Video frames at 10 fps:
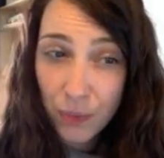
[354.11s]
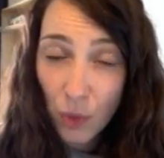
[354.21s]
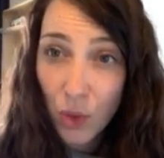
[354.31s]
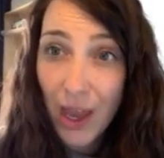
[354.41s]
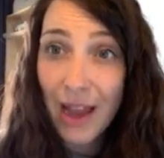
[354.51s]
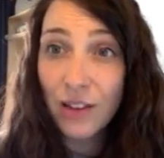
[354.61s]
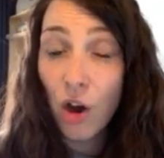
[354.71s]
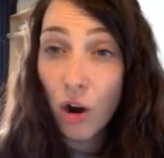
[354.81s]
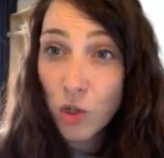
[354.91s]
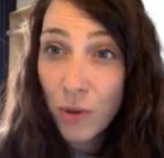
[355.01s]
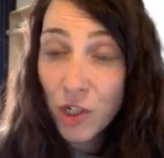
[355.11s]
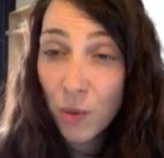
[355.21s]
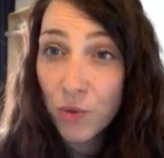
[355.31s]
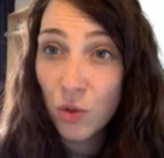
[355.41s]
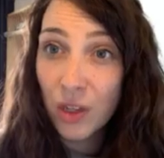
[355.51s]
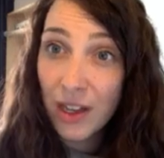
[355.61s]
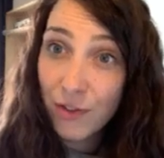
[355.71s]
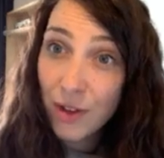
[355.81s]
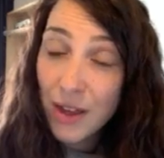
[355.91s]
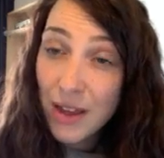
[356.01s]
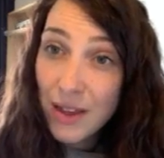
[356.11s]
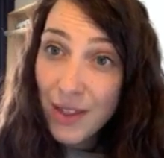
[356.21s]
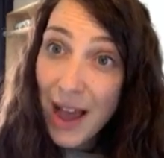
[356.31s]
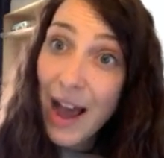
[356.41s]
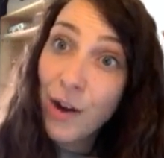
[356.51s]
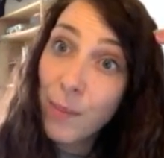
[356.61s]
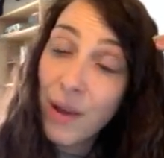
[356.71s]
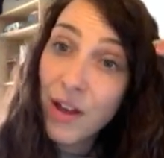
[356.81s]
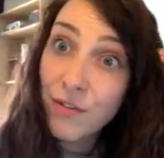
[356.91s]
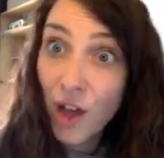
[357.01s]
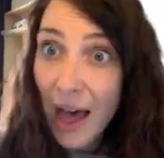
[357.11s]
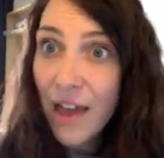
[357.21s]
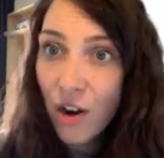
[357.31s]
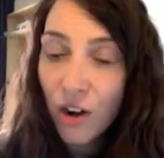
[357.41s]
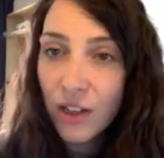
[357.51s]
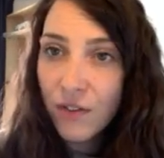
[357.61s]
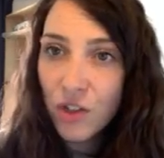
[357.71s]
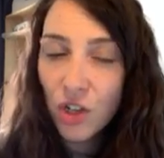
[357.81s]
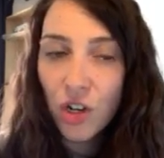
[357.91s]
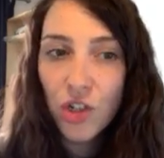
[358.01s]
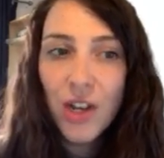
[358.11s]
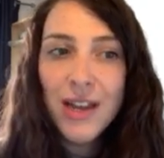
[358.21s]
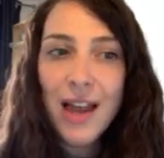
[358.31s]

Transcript: okay, and archbishops, so the kind of the higher bit of the hierarchy of the church,